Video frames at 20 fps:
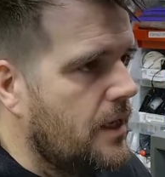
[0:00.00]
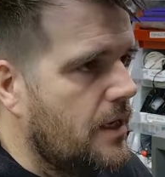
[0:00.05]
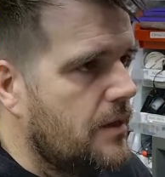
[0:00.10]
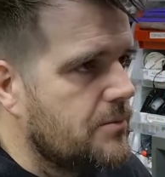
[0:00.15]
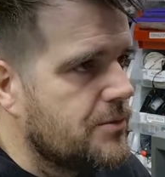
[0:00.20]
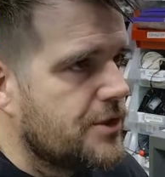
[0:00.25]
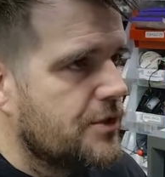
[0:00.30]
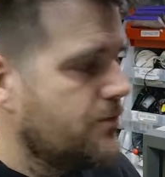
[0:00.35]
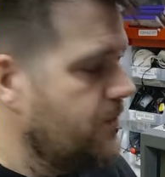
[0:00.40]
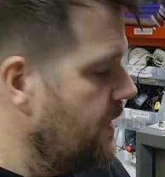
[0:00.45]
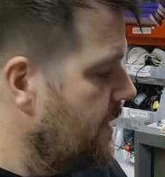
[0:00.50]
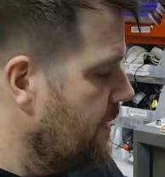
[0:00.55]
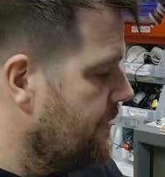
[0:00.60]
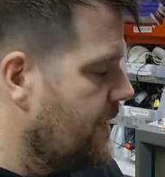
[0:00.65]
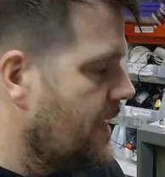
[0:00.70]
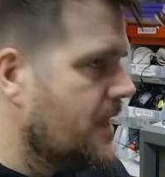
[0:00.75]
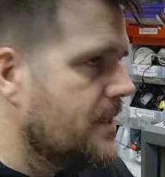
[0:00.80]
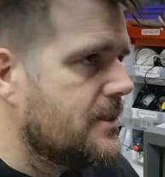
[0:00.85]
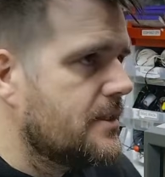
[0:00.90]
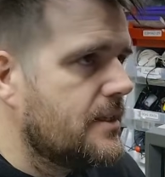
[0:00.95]
So really,
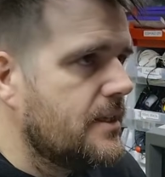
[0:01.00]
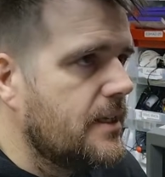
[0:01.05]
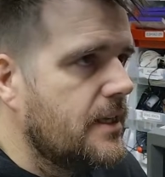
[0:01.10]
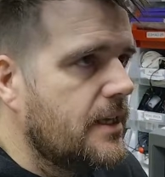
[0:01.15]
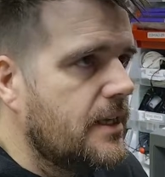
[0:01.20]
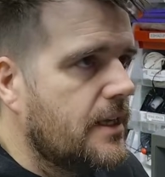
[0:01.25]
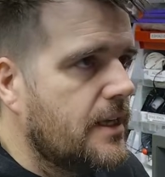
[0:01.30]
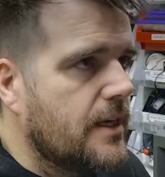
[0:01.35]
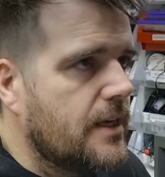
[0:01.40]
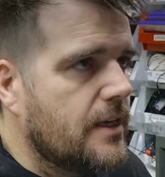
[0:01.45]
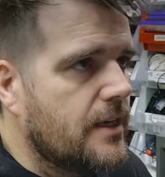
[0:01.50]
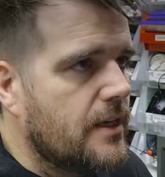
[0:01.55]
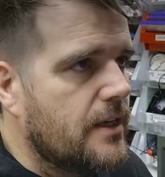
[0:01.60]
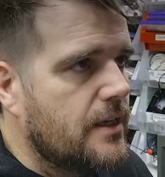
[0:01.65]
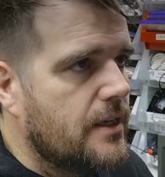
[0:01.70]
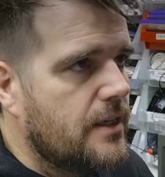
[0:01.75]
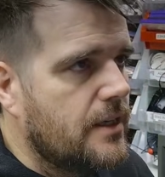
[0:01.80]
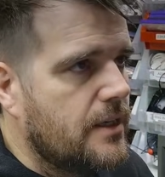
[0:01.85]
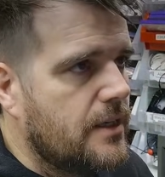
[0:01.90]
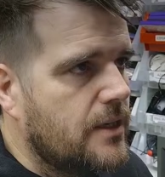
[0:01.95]
that's the
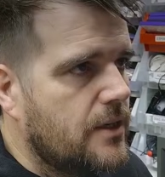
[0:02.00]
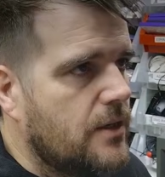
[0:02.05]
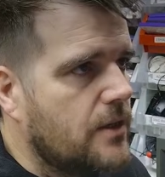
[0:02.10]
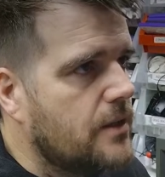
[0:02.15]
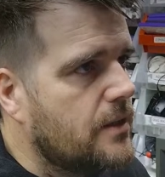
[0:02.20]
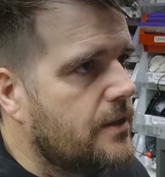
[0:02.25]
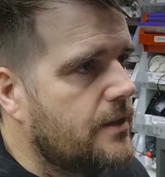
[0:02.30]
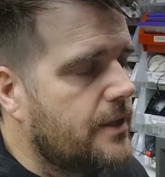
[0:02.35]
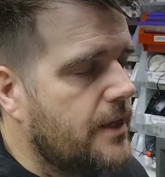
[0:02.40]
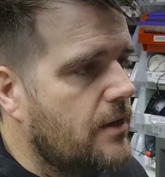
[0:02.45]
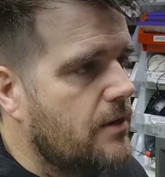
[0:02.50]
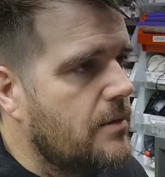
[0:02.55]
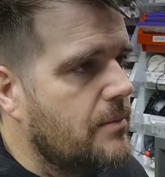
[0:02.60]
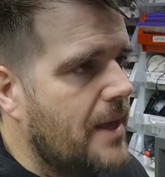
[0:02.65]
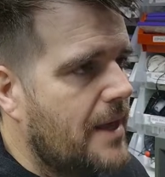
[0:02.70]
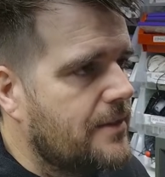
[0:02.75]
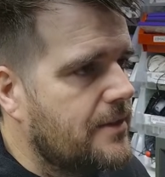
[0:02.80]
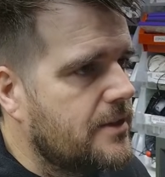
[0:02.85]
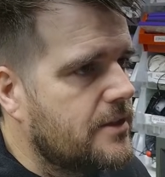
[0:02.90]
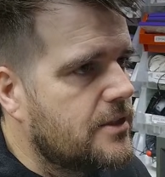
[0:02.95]
only
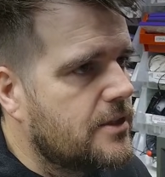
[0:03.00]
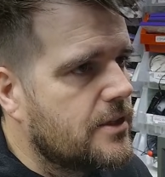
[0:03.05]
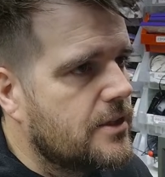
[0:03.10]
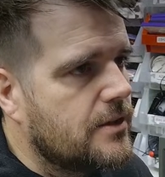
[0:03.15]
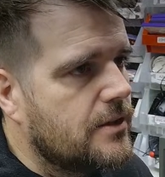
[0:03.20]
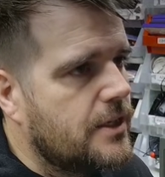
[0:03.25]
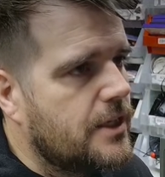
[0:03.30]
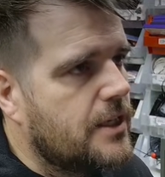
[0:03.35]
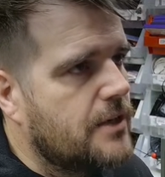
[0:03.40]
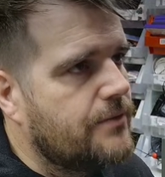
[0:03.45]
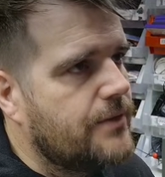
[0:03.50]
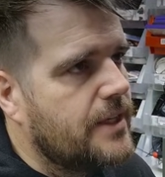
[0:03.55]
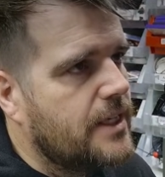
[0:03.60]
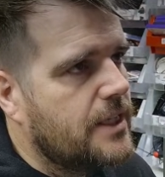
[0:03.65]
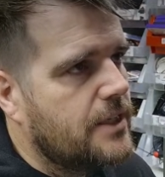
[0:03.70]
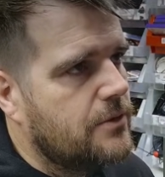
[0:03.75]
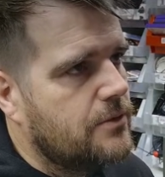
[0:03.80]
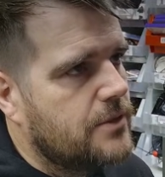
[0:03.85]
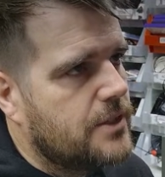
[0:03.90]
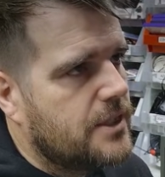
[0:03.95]
methods that you can really
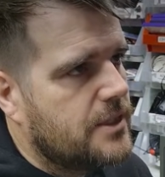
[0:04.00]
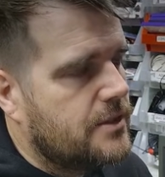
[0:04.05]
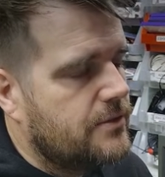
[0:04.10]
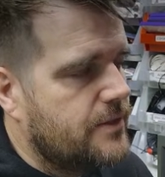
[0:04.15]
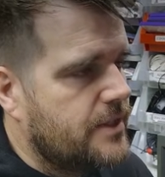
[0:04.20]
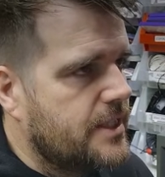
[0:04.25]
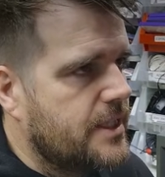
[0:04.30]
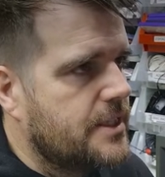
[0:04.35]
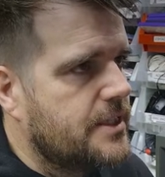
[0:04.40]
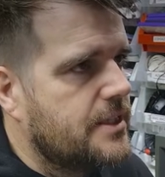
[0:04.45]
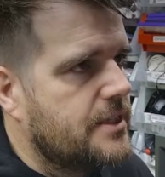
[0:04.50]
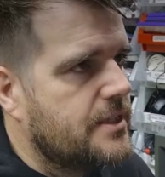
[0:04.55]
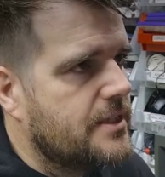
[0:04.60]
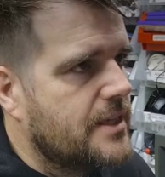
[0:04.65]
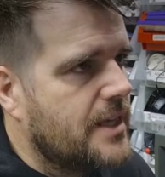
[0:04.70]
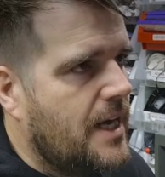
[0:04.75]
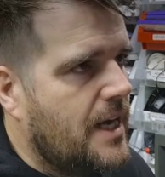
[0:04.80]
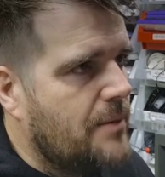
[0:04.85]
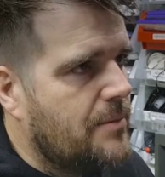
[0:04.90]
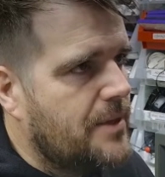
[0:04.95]
use is the resistance, the
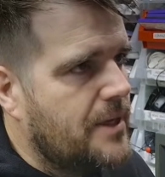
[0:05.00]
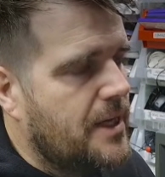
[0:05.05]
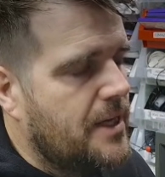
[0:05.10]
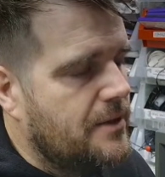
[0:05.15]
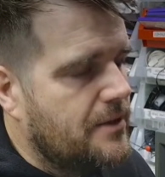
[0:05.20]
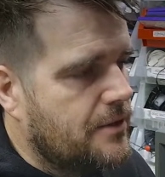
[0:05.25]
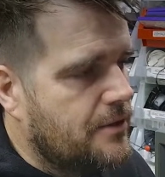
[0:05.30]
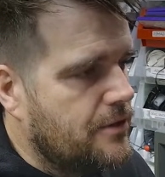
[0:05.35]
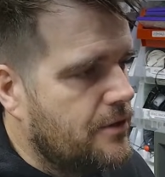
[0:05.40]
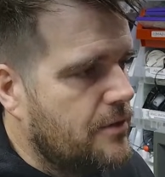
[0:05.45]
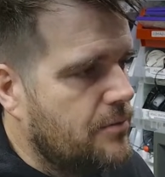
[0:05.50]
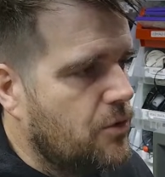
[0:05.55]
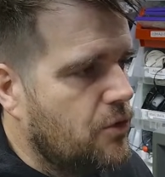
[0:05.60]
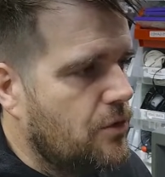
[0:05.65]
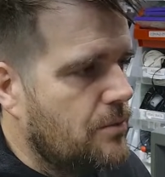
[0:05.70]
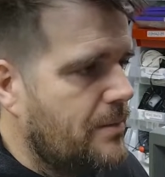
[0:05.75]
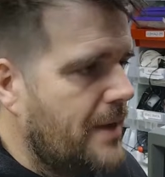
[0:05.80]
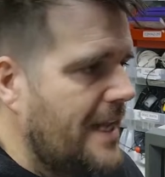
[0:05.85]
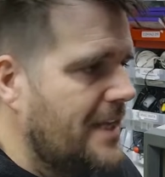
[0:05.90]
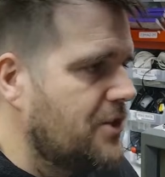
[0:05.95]
IPA, the thermal, the
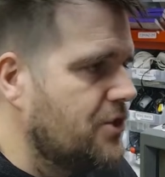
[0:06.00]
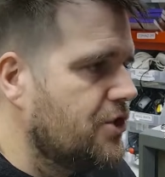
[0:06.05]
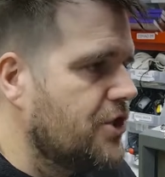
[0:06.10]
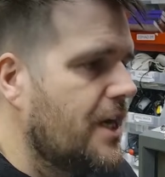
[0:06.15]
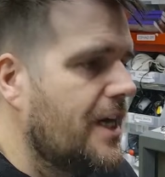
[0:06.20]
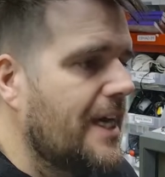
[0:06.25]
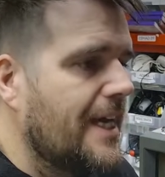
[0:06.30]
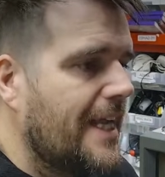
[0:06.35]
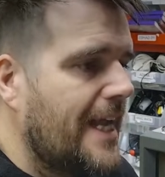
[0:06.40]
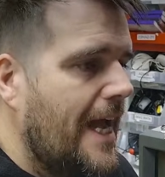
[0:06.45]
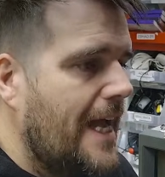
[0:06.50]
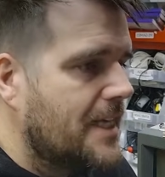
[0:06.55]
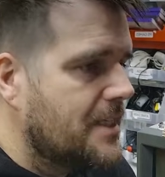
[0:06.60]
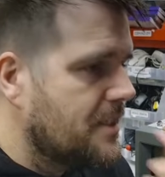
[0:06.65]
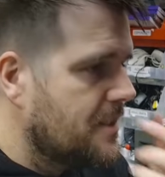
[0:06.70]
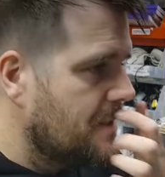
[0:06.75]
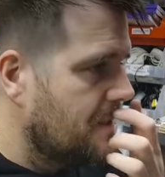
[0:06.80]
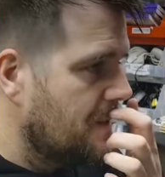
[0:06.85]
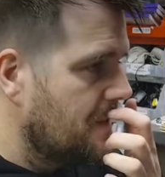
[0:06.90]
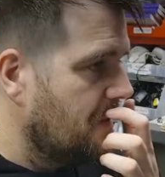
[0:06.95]
bench, and I
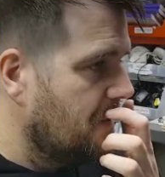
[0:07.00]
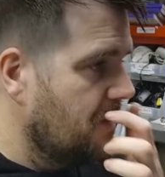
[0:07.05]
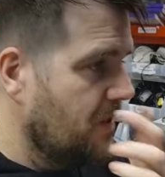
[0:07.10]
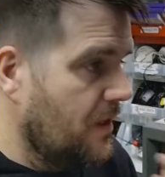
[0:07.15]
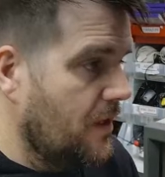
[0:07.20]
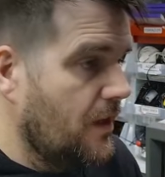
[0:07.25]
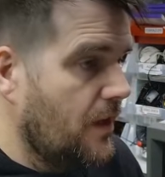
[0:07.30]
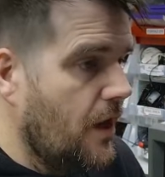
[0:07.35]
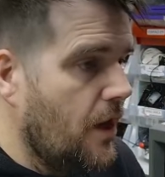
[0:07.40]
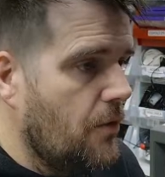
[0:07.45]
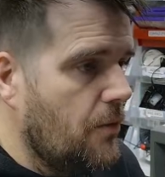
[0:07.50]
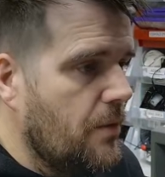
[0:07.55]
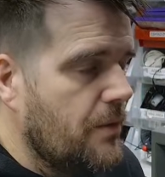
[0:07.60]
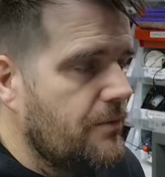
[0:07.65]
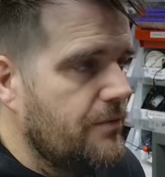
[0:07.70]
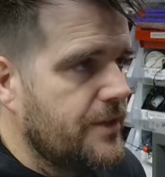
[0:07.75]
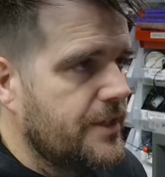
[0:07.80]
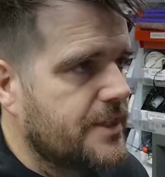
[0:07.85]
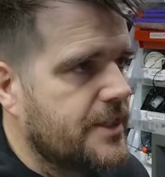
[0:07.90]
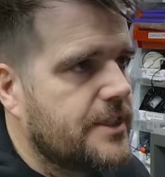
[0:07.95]
guess the low
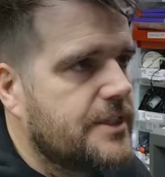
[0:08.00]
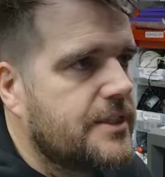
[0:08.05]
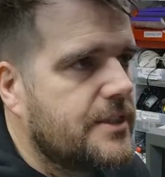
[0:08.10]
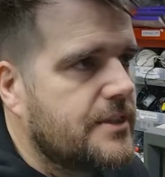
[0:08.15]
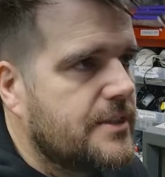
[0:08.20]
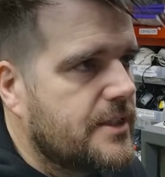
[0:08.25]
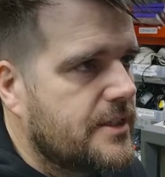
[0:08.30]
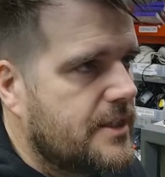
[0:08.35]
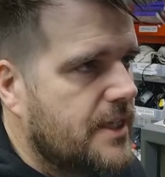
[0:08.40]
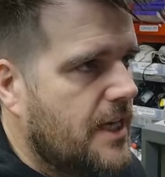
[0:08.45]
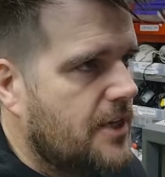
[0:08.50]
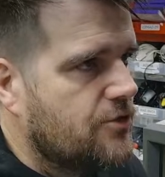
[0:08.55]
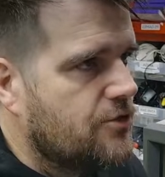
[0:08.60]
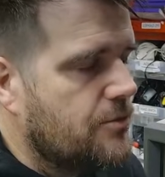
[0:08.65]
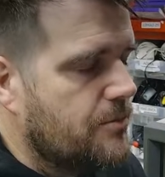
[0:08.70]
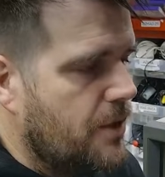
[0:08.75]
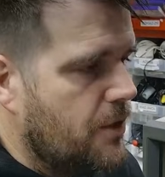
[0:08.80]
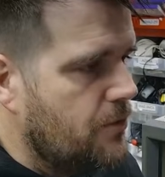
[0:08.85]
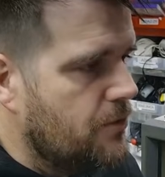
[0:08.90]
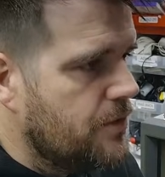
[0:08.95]
resistance is the extra
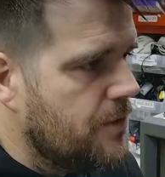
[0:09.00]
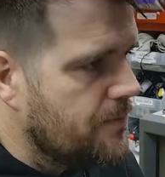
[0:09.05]
mode.